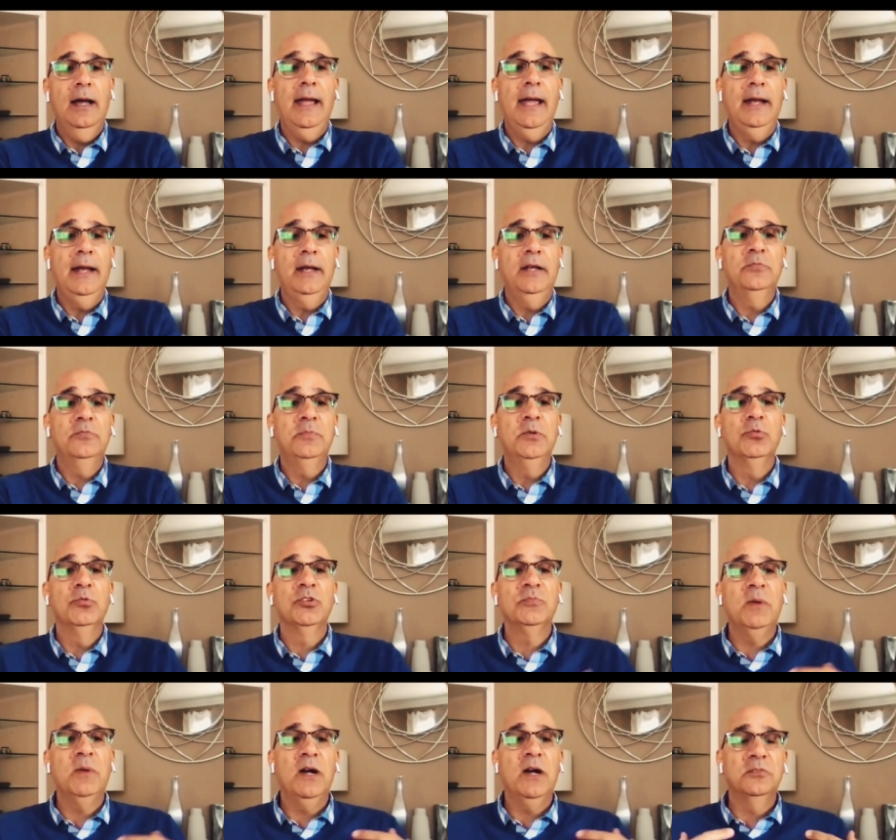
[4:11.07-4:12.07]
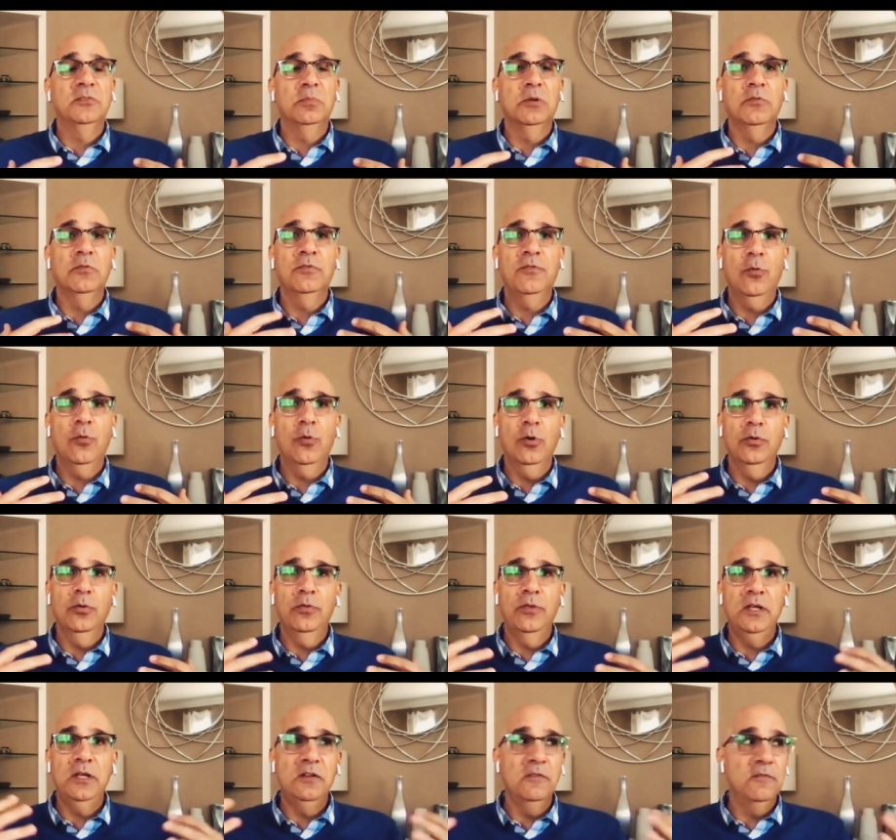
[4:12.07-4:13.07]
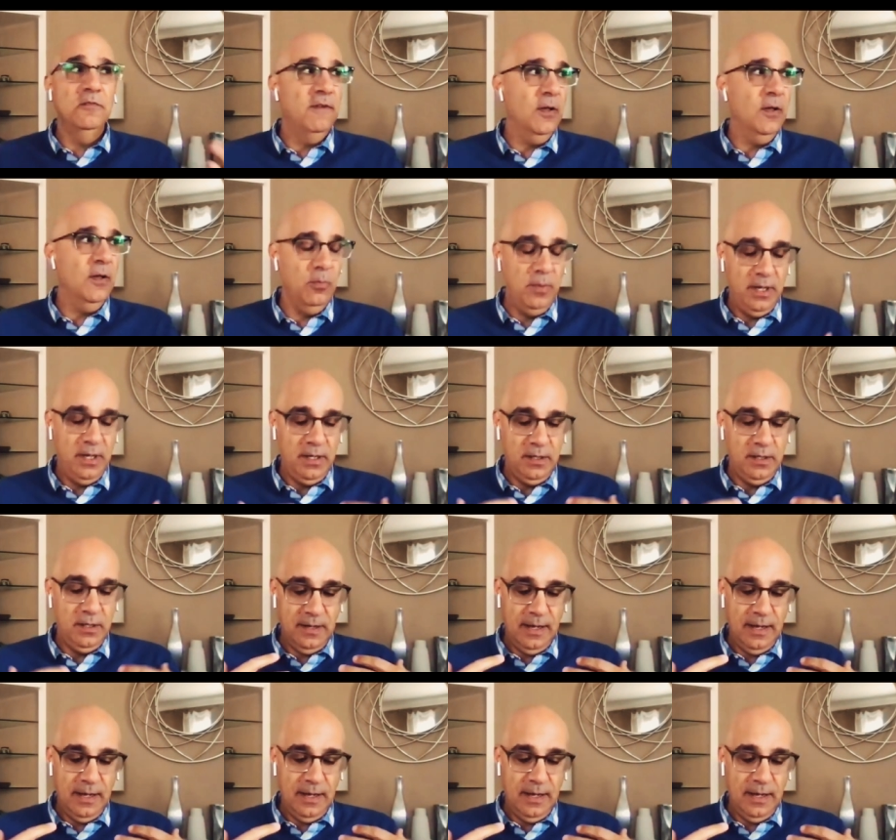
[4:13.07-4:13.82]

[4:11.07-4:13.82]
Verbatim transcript: and has been responsible for the development